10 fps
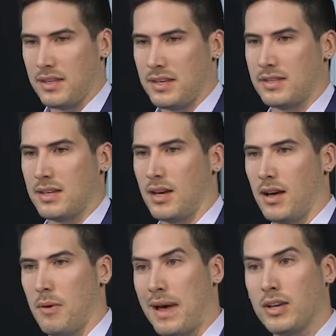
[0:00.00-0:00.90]
these
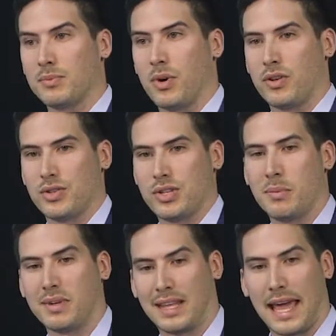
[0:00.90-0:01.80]
mouse models are
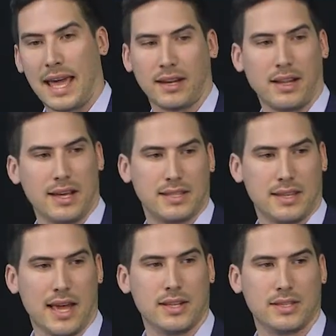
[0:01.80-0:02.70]
typically analyzed at
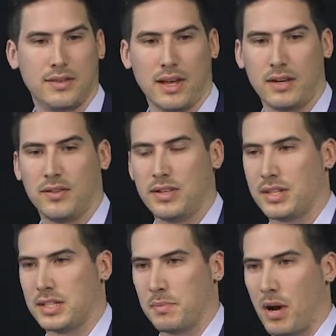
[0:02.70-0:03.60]
the end of these
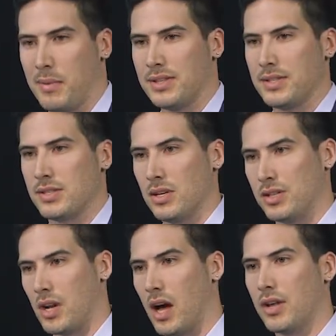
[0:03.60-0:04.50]
experiments
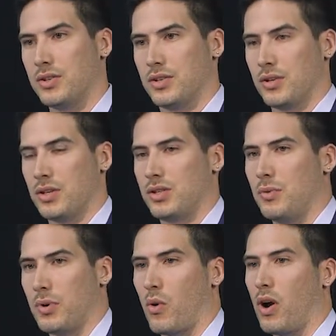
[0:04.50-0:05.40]
is not
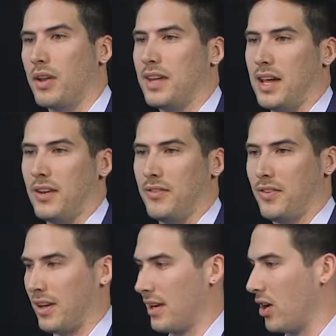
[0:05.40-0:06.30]
super quantitative.
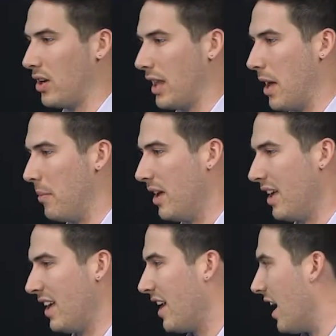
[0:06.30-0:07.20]
Like in our lab,
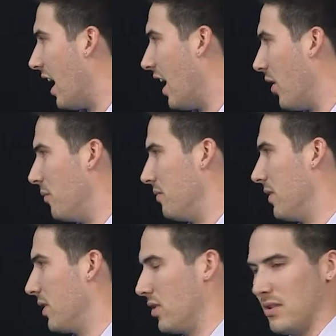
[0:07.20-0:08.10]

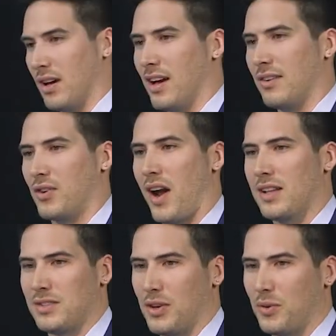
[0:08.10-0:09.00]
a
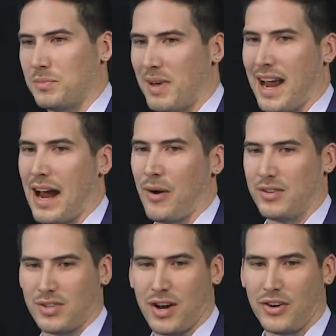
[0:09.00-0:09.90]
grad student will spend
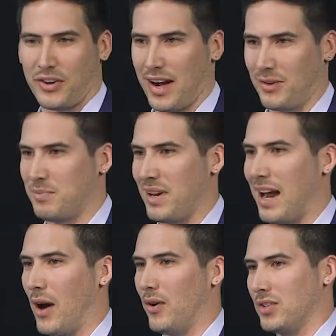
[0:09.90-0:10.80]
hours, or undergrad will spend
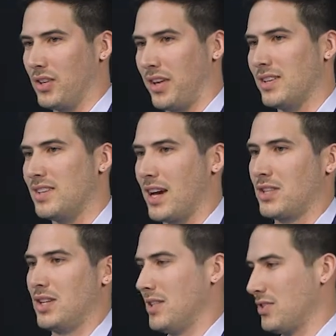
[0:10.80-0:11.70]
hours looking at
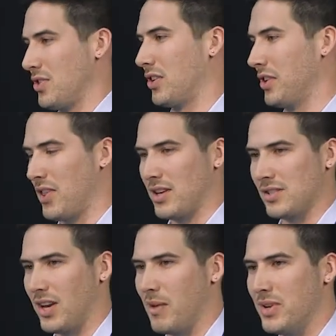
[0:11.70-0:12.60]
sections and circling things
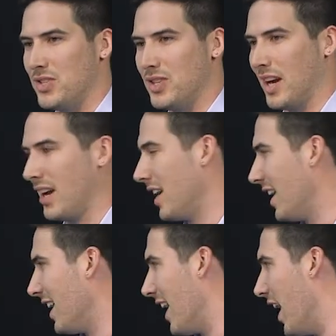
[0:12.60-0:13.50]
on
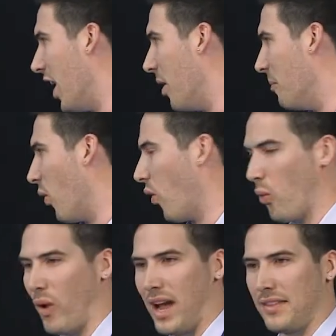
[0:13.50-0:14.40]
ImageJ, or
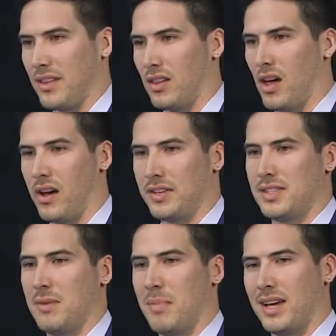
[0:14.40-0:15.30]
weighing the lungs
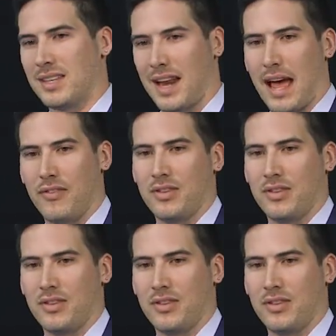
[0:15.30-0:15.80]
in mice that have